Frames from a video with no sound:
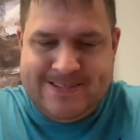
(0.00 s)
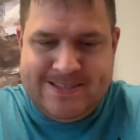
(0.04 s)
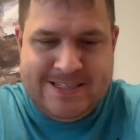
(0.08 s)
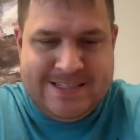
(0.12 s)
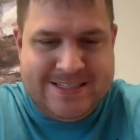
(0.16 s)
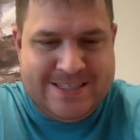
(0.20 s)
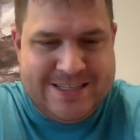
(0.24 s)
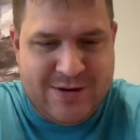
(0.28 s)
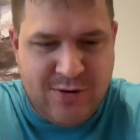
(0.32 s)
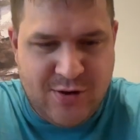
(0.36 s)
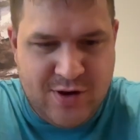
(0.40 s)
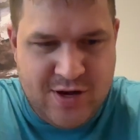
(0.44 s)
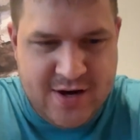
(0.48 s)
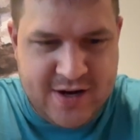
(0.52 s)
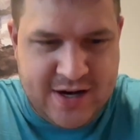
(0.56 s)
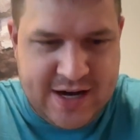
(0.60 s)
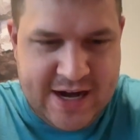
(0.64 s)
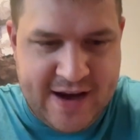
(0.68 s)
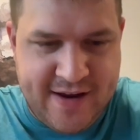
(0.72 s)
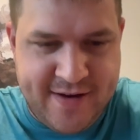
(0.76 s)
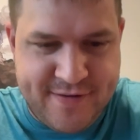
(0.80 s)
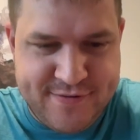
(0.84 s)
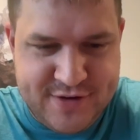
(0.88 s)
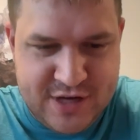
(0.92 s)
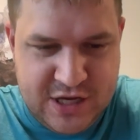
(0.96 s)
just the way you're going
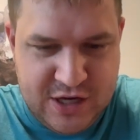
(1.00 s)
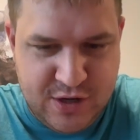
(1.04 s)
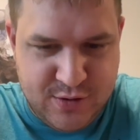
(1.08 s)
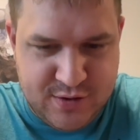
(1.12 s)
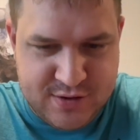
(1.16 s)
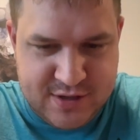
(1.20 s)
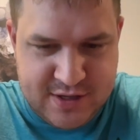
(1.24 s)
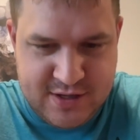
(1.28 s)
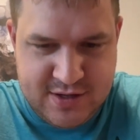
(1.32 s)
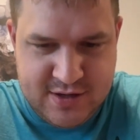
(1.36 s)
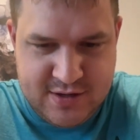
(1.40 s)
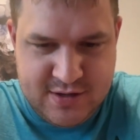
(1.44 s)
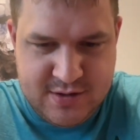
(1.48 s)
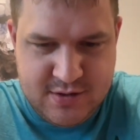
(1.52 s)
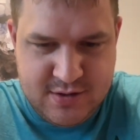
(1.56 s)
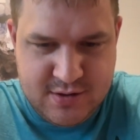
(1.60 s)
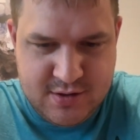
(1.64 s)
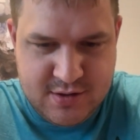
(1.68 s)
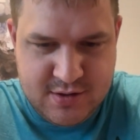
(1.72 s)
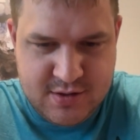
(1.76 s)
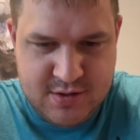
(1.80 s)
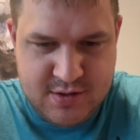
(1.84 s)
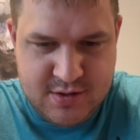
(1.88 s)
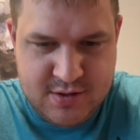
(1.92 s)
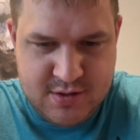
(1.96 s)
to have to deal with it.
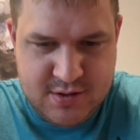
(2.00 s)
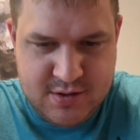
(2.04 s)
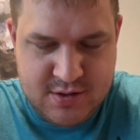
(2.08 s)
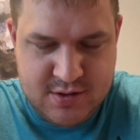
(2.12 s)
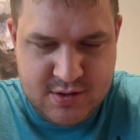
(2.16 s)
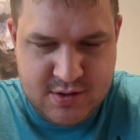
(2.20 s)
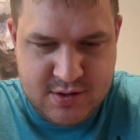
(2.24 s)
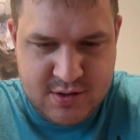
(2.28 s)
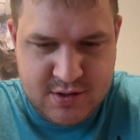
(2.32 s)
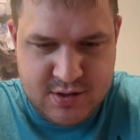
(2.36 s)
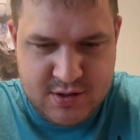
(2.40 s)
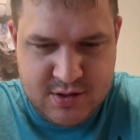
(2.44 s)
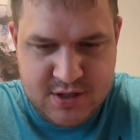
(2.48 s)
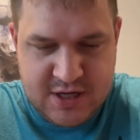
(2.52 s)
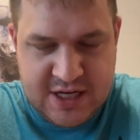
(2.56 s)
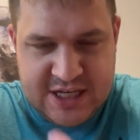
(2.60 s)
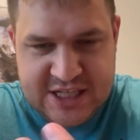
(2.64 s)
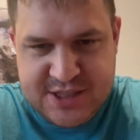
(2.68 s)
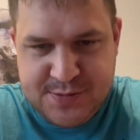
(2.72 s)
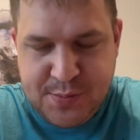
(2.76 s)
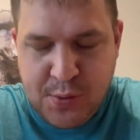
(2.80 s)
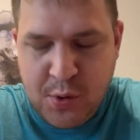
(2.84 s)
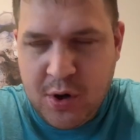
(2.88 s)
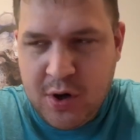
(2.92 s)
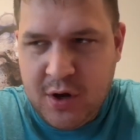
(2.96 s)
He
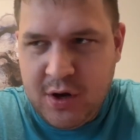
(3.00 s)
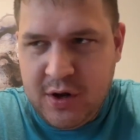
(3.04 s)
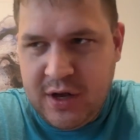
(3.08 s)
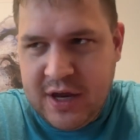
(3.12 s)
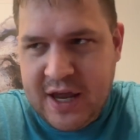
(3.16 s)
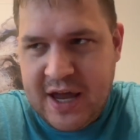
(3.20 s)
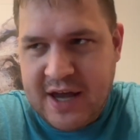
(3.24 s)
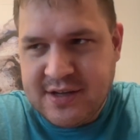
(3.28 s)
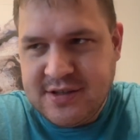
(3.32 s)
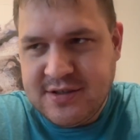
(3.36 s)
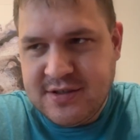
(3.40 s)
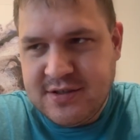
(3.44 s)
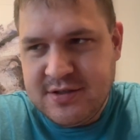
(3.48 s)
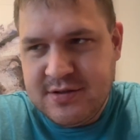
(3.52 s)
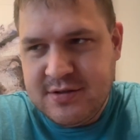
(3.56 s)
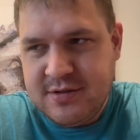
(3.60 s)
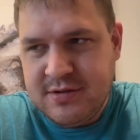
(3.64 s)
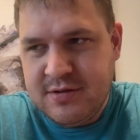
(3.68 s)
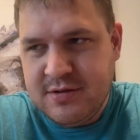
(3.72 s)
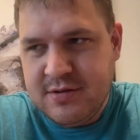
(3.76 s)
spoiled, yes.